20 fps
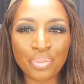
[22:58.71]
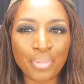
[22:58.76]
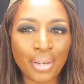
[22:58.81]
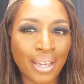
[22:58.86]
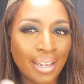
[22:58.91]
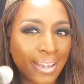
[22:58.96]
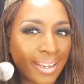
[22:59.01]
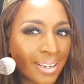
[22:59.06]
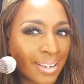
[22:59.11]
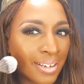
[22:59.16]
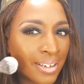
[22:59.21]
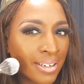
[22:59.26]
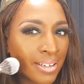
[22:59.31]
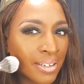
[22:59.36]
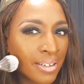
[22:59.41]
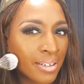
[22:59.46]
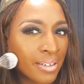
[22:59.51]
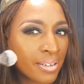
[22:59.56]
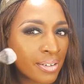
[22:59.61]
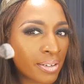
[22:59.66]
my
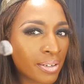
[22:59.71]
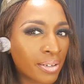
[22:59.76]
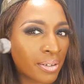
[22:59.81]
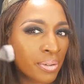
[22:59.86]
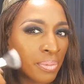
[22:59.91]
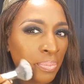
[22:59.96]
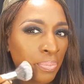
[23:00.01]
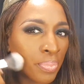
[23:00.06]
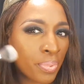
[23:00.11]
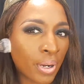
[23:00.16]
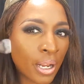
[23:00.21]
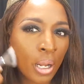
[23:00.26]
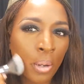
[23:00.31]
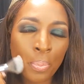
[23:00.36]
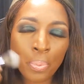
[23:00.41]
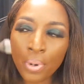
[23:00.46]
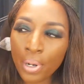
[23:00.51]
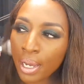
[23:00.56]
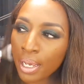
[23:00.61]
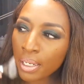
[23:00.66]
brow
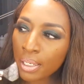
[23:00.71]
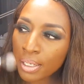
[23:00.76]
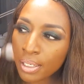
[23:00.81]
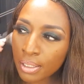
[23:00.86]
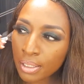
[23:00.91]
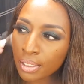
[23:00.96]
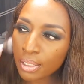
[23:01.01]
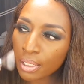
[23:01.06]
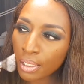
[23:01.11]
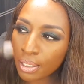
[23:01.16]
products.